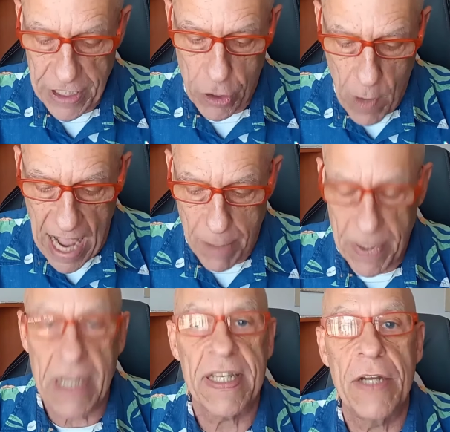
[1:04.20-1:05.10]
to crack
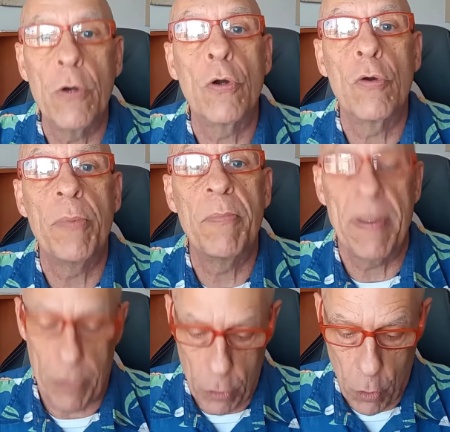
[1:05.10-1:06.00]
because I know a group of
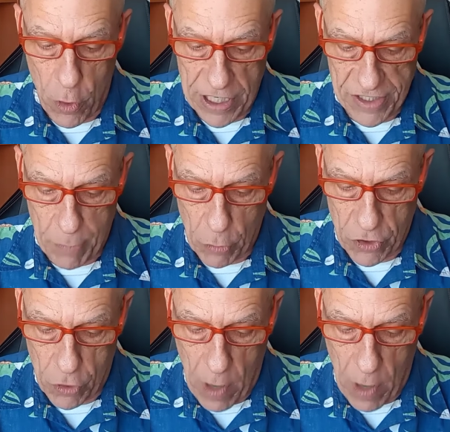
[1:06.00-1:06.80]
people who already smoked